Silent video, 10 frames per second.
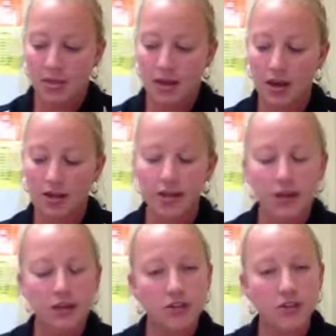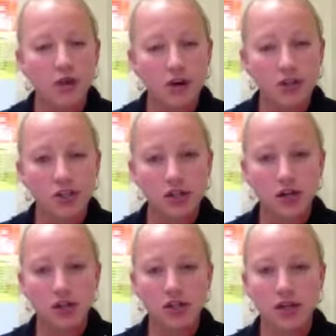the kids who are
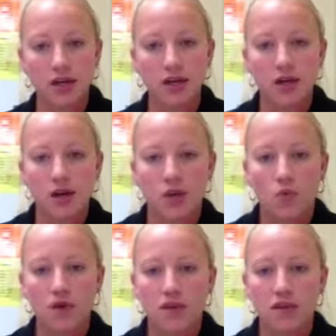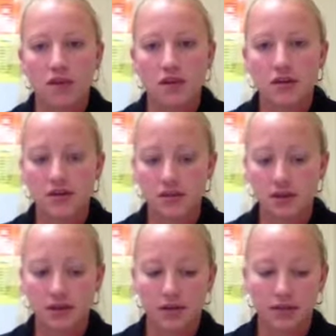struggling with these
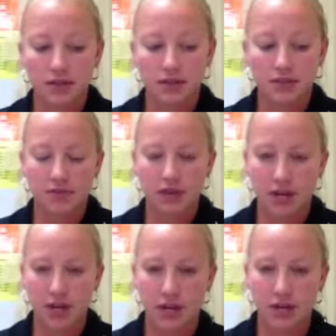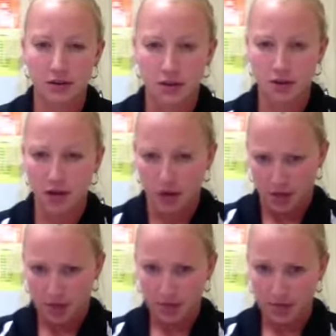specific standards,
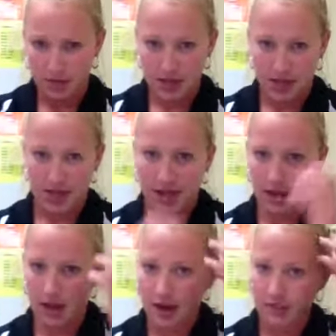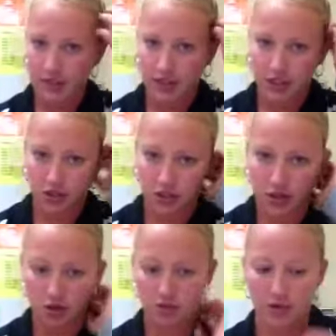doesn't mean they can't have additional
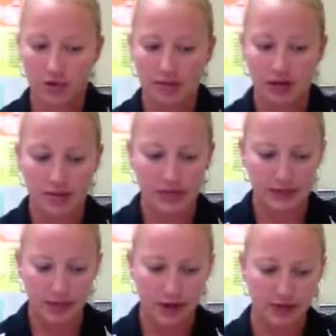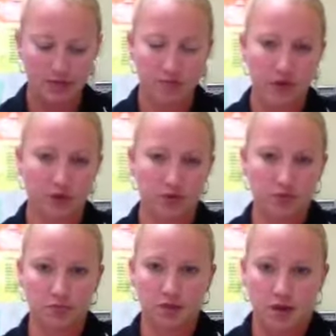help and maybe not even be
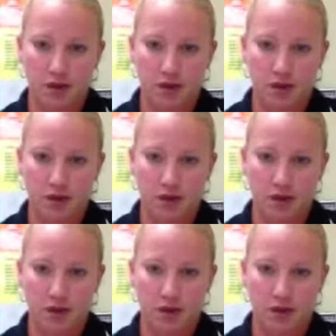grouped,